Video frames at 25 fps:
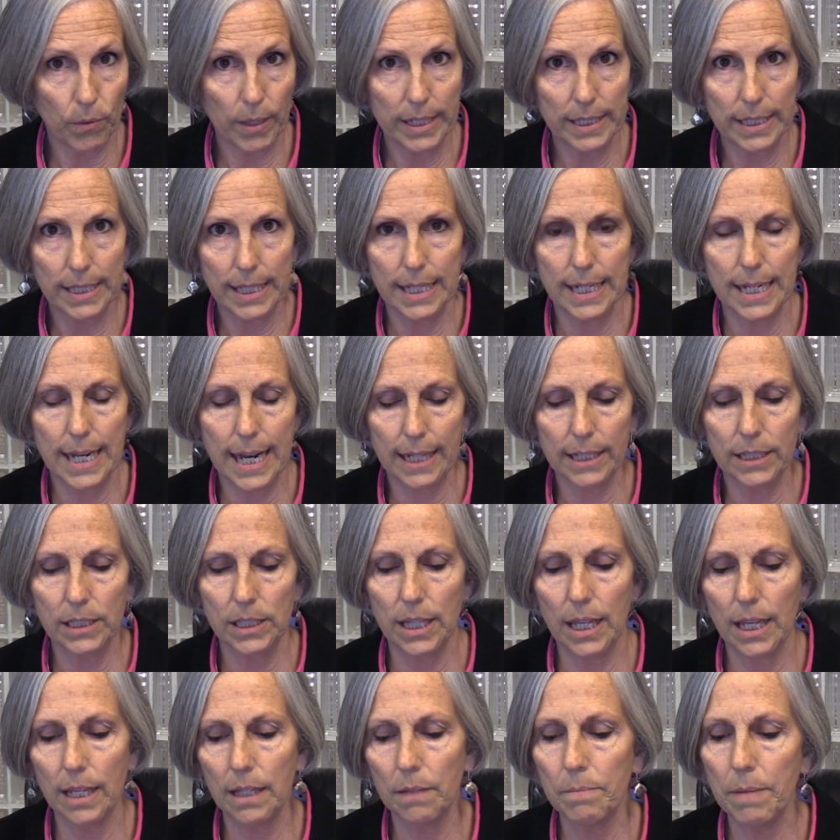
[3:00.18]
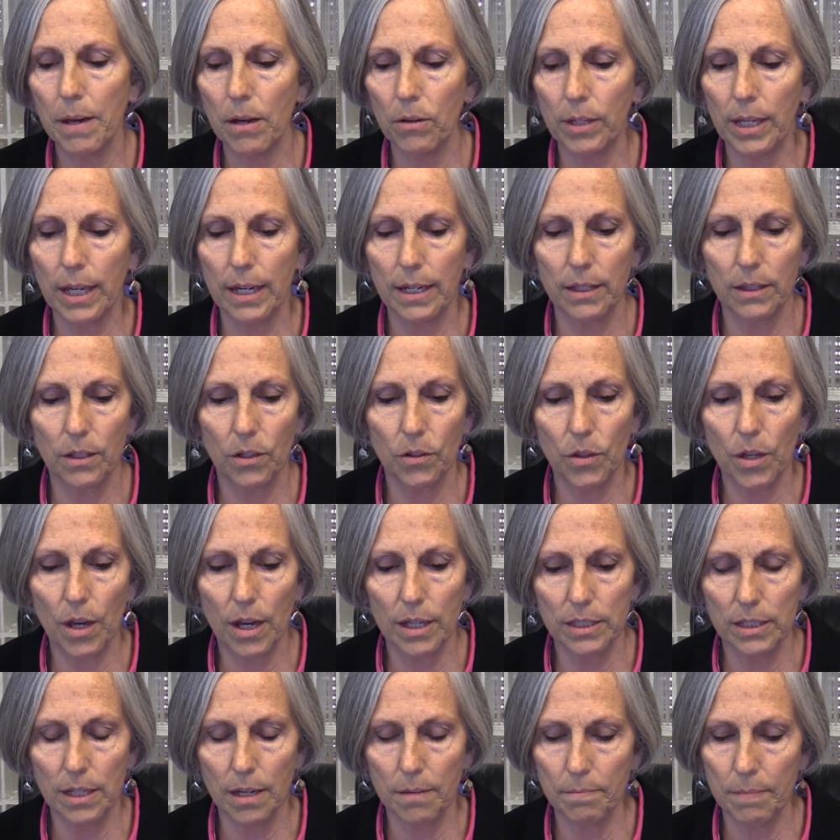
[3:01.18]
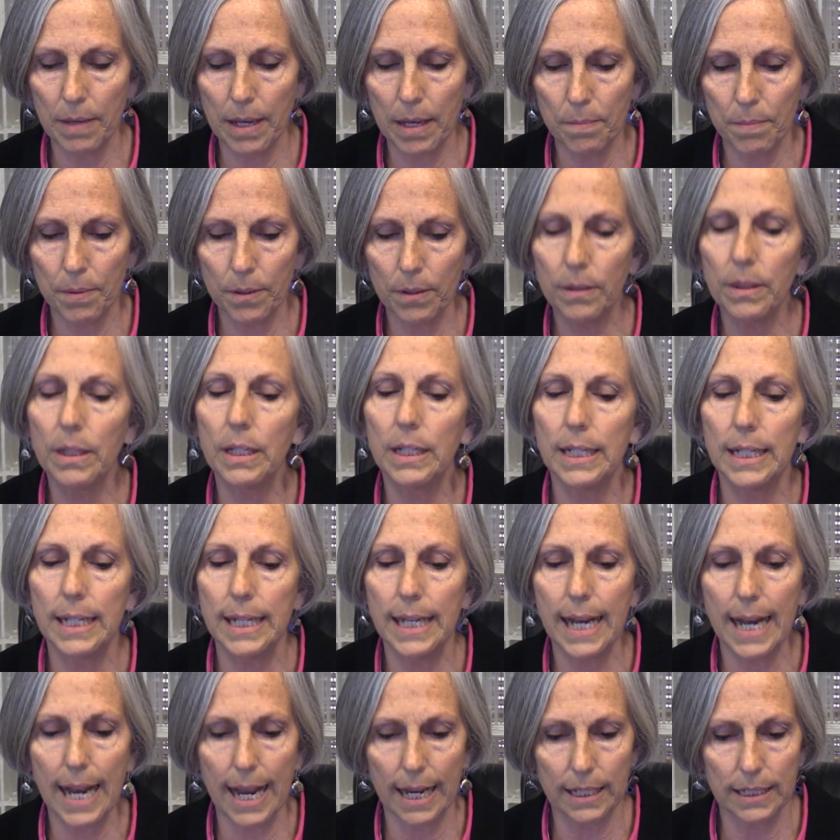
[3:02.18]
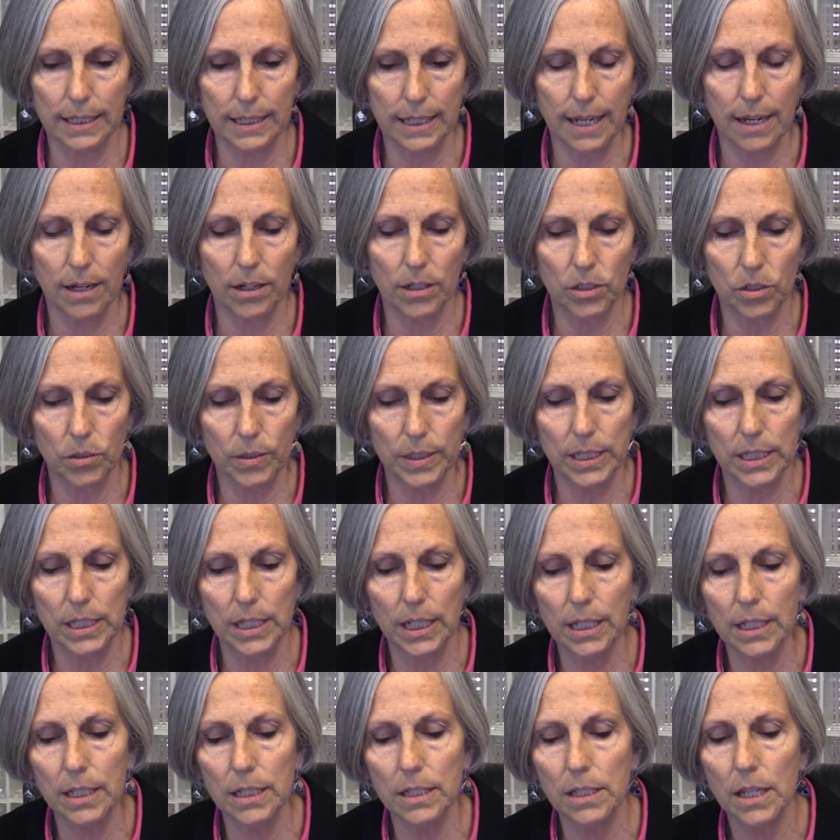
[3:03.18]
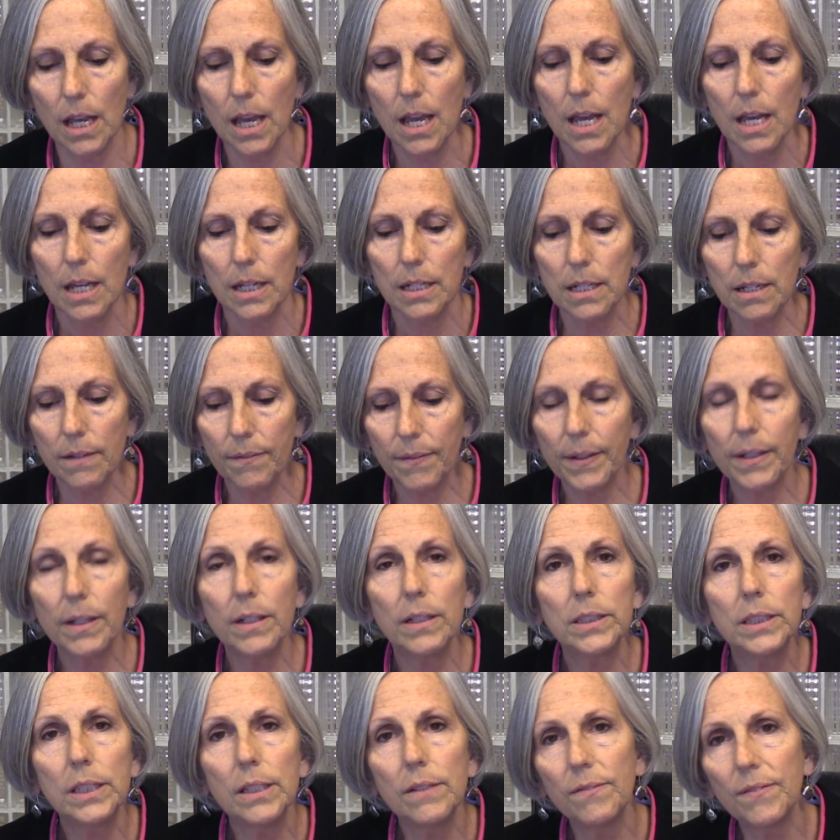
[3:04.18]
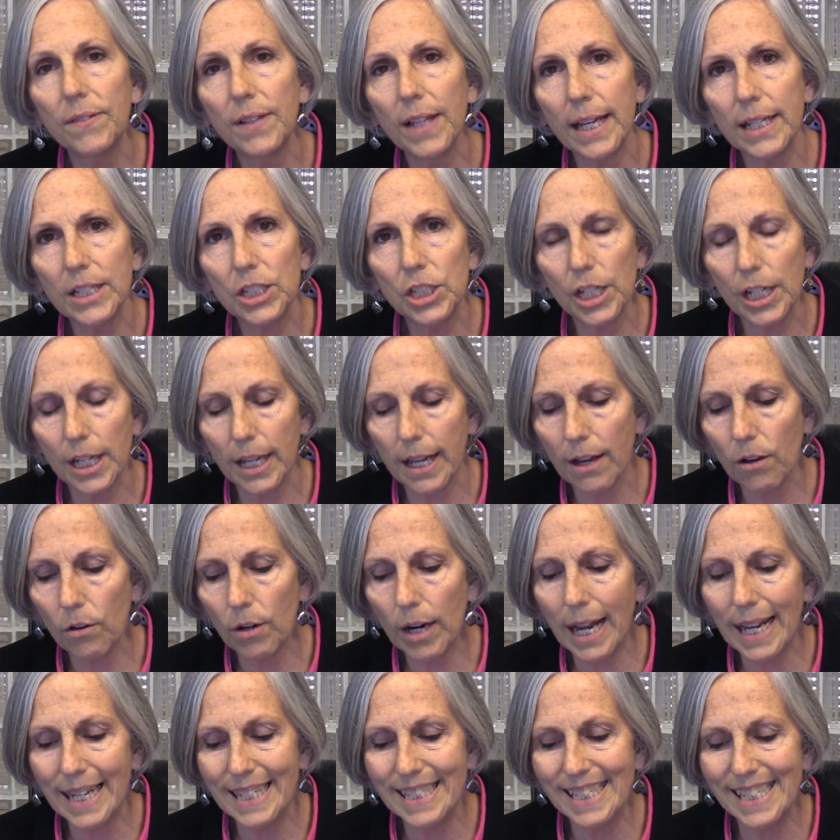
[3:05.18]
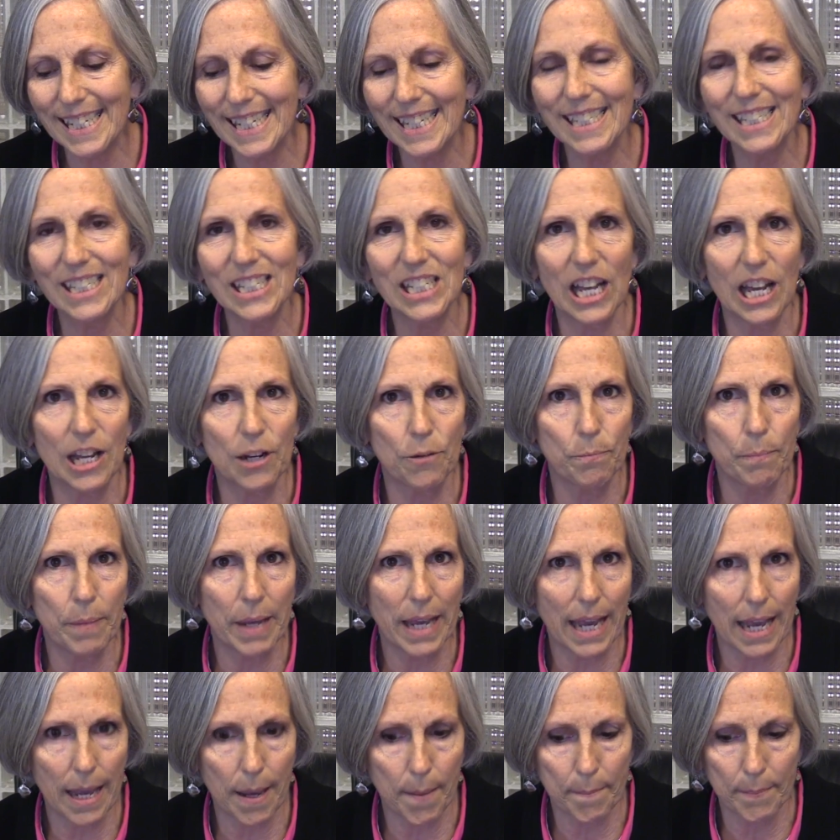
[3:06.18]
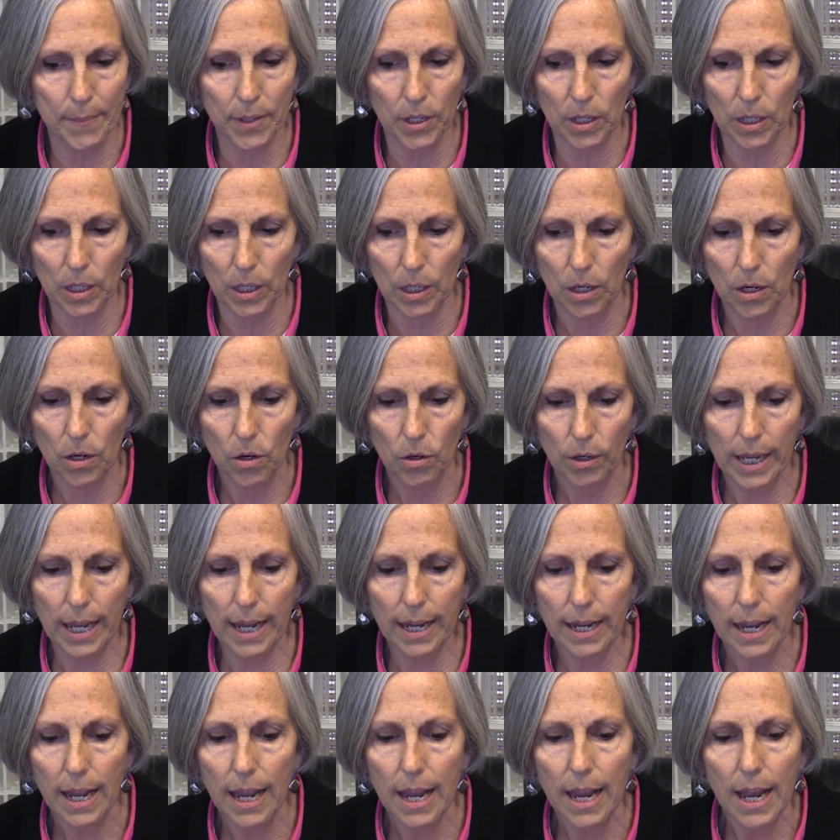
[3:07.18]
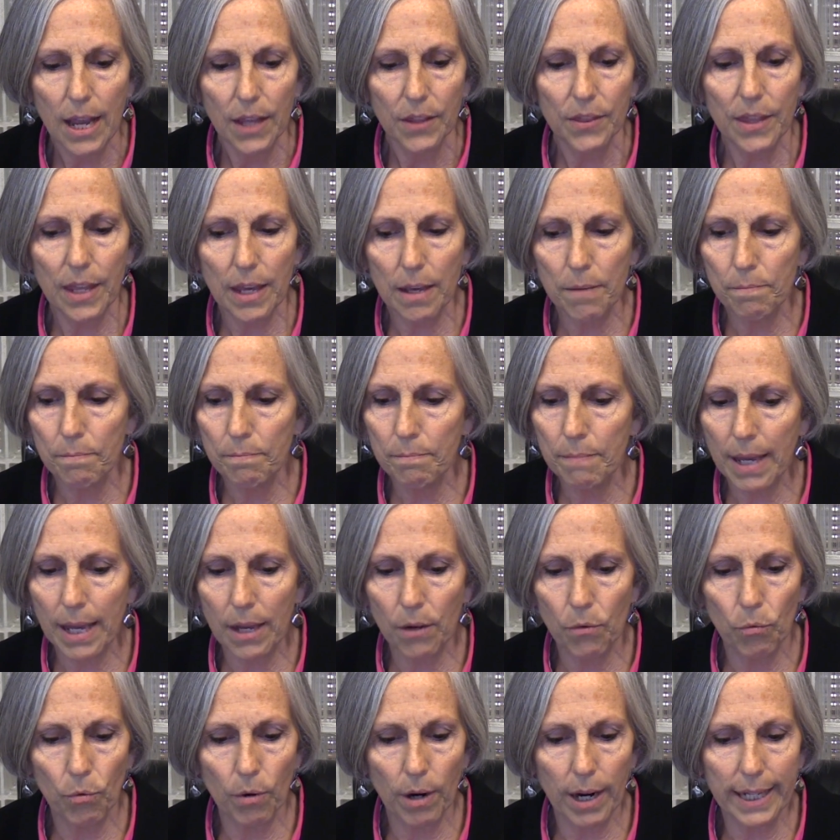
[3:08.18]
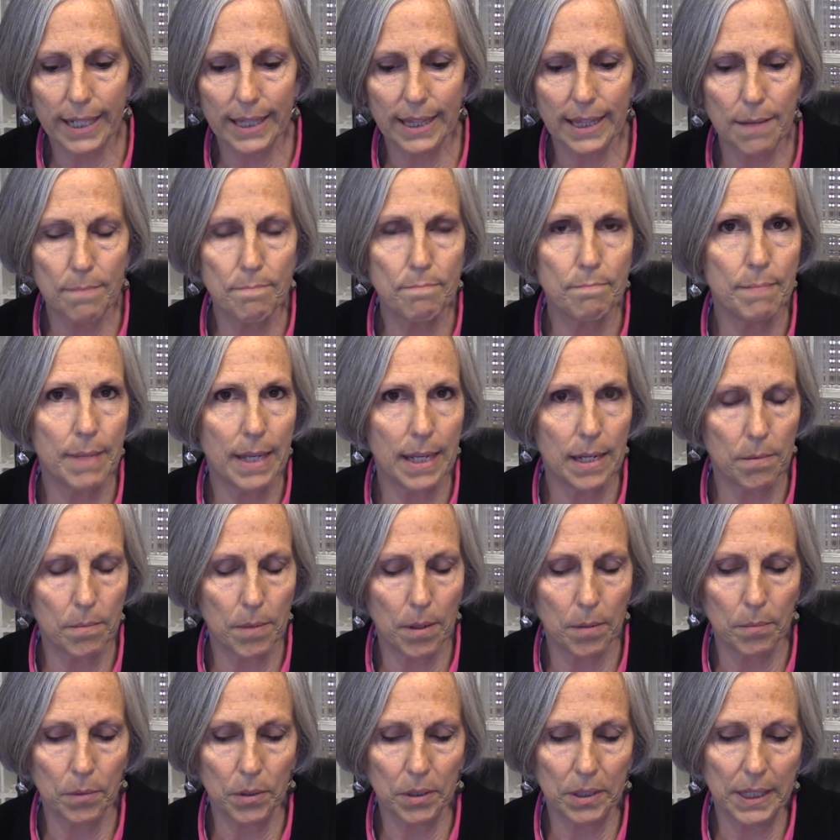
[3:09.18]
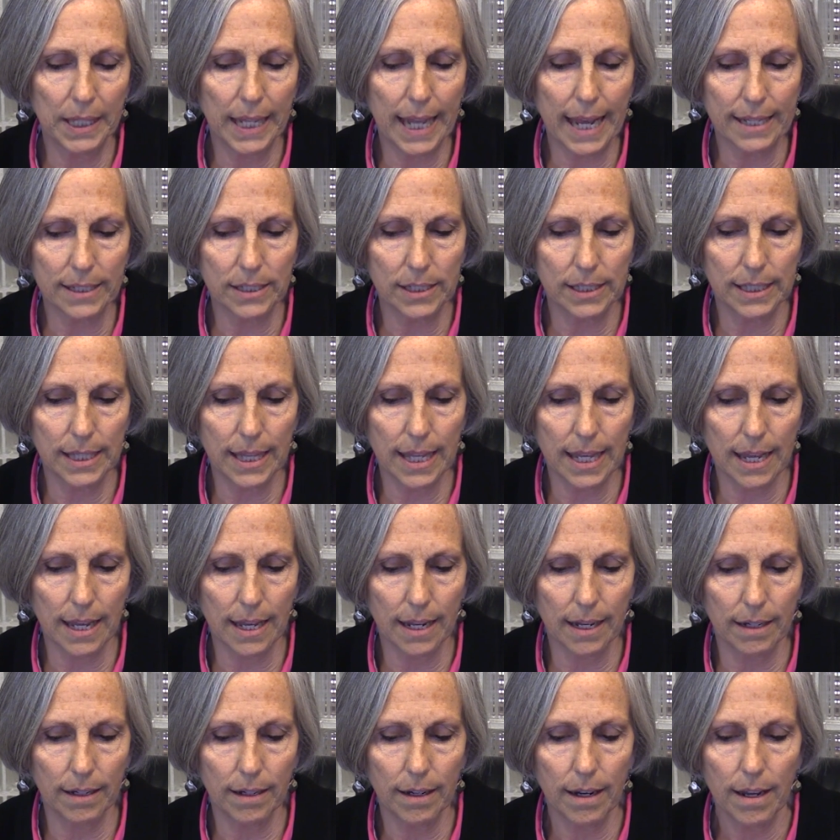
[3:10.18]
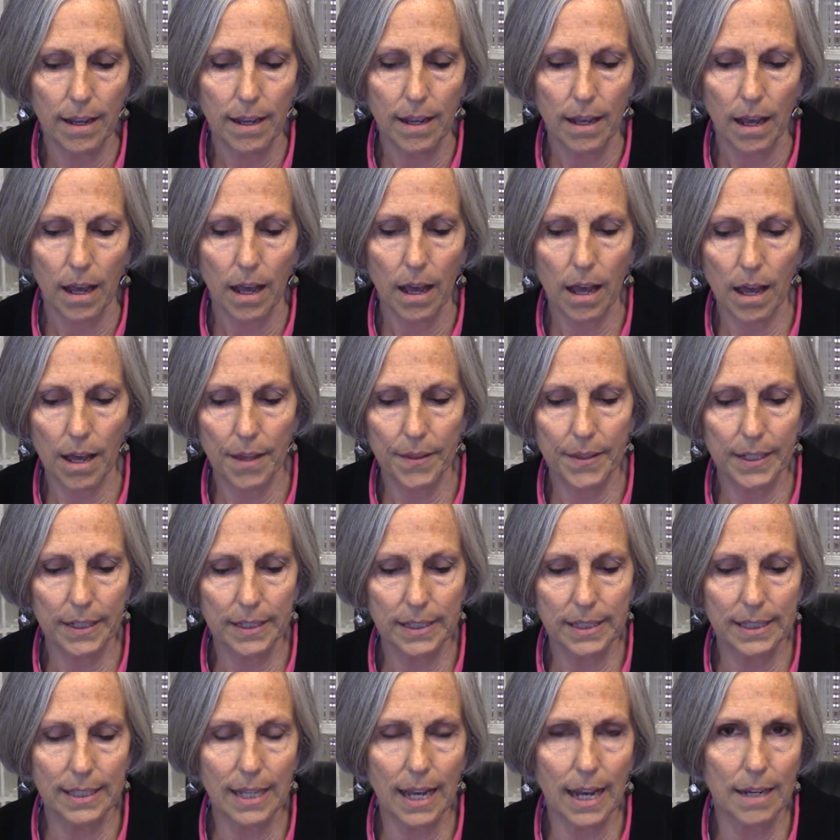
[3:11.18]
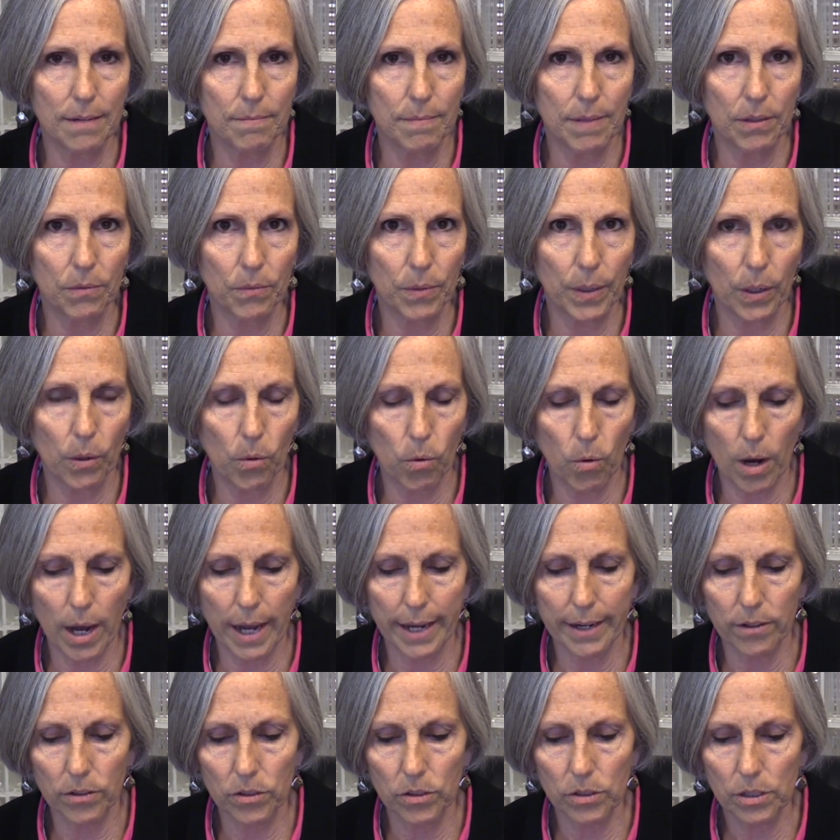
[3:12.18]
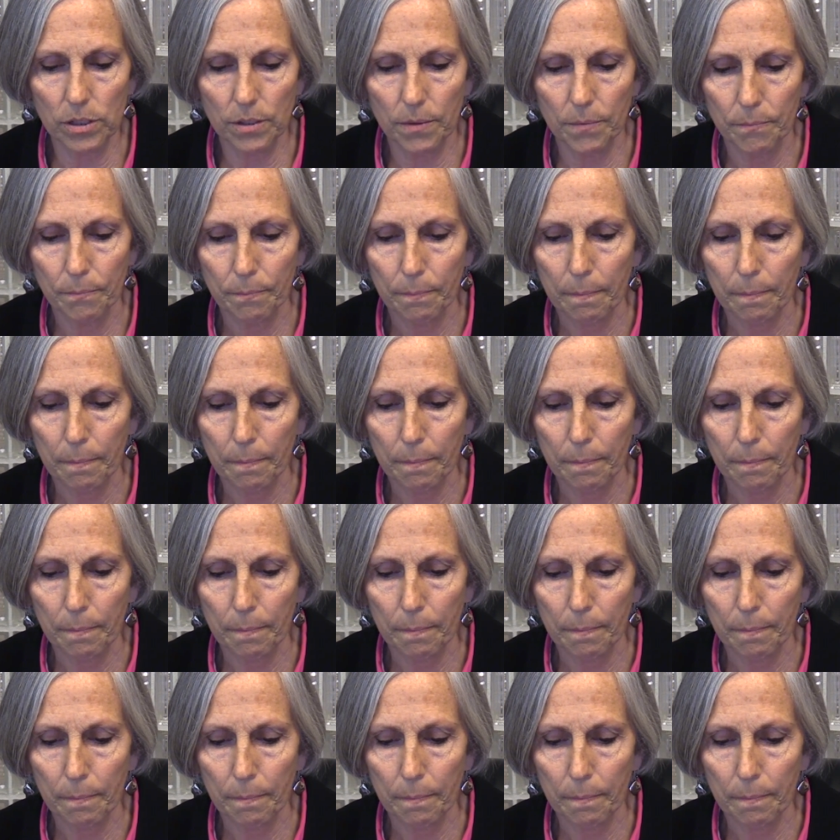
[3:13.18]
way, is the next thing about getting their thoughts on paper. The next characteristic is difficulty fleshing out ideas on paper. Okay? They may write the minimum or less than the assignment requires.